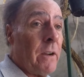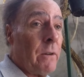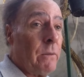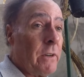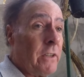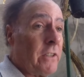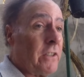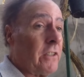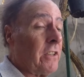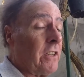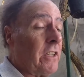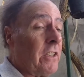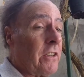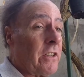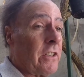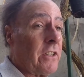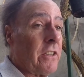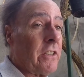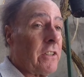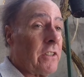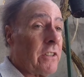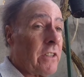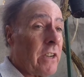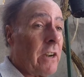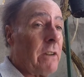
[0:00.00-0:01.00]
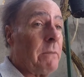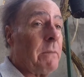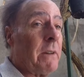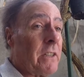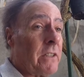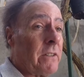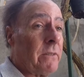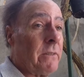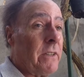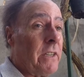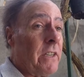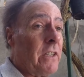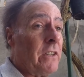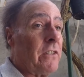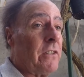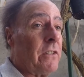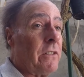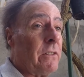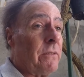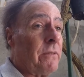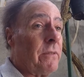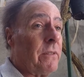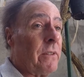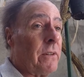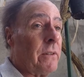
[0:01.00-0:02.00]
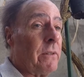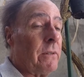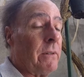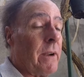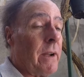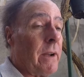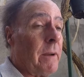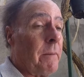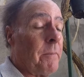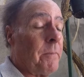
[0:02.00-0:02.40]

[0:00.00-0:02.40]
which isn't so much of an issue for